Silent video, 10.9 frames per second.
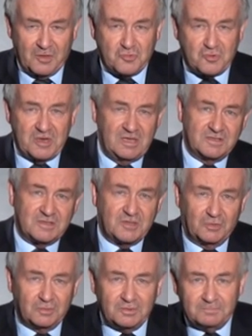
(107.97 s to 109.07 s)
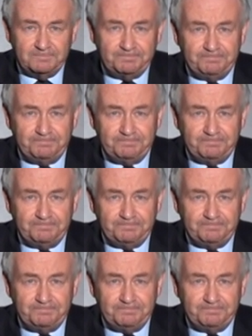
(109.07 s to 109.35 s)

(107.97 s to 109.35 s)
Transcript: Green is good,